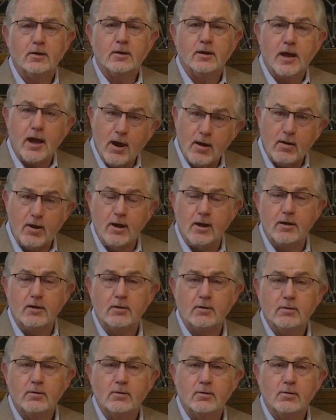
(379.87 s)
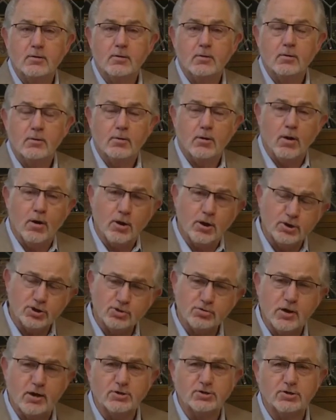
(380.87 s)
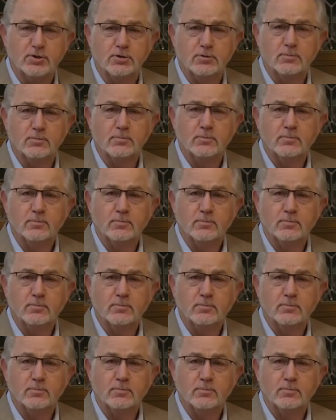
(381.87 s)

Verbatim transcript: carried on a stretcher.